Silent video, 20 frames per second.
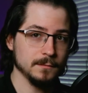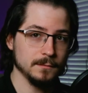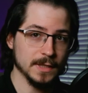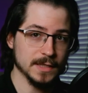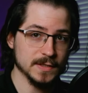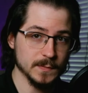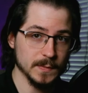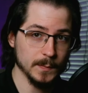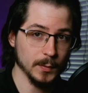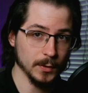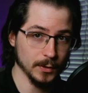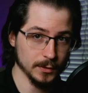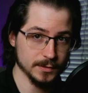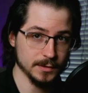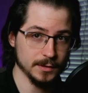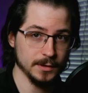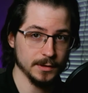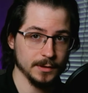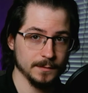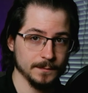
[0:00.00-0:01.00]
That's me
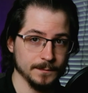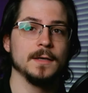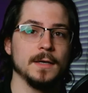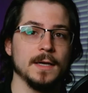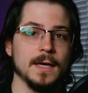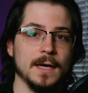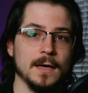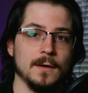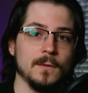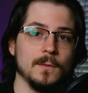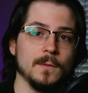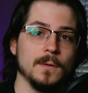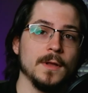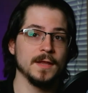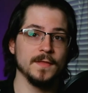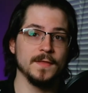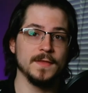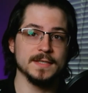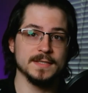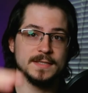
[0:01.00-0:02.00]
personally. Now,
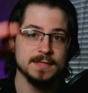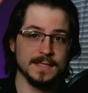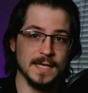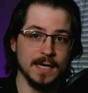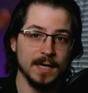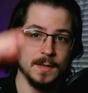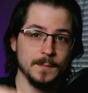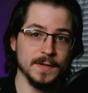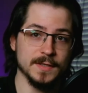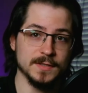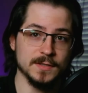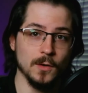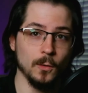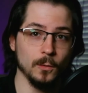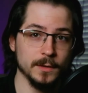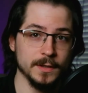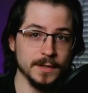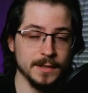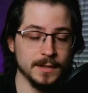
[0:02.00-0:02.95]
this setup that's holding